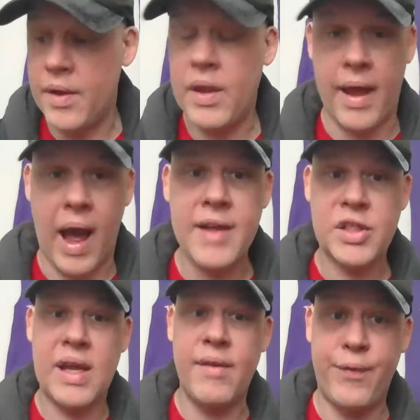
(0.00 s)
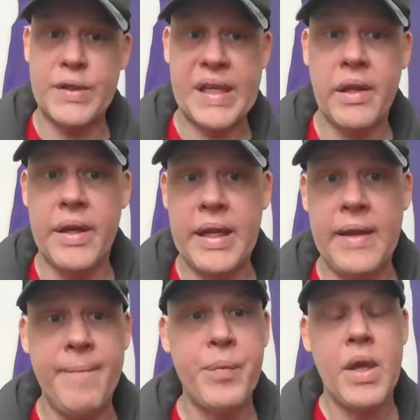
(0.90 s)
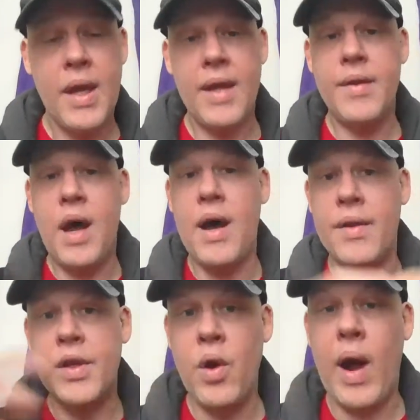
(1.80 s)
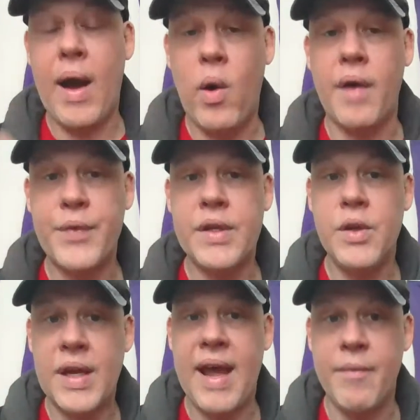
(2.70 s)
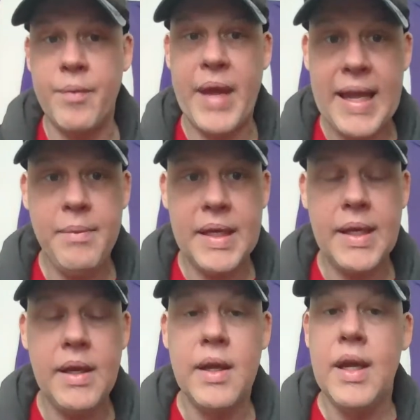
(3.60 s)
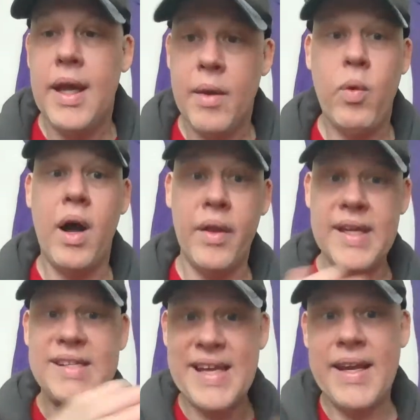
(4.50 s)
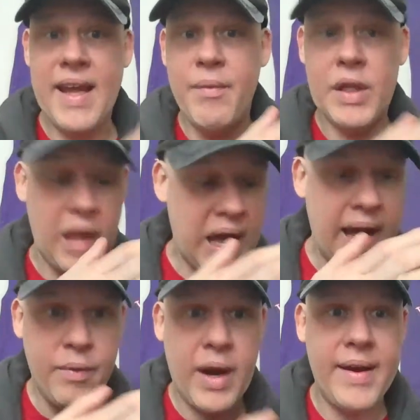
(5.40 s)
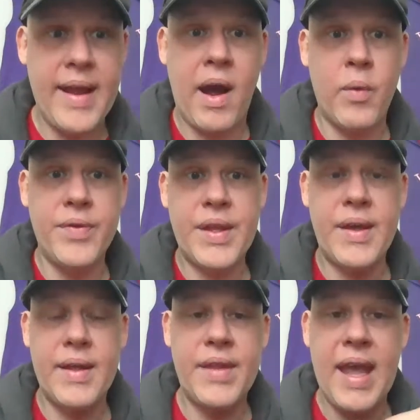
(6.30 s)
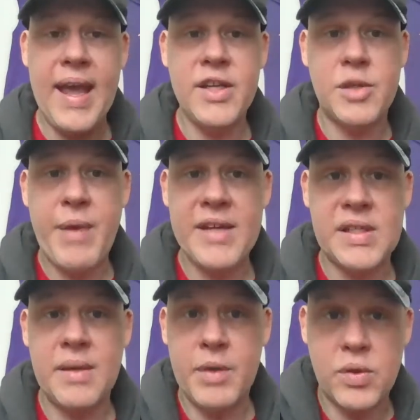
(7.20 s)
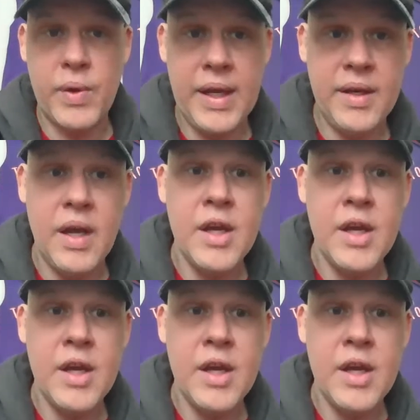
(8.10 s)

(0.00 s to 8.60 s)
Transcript: like, I studied fertility and, how often you can have a baby. And, well, he's hitting every line right now with the age spacing between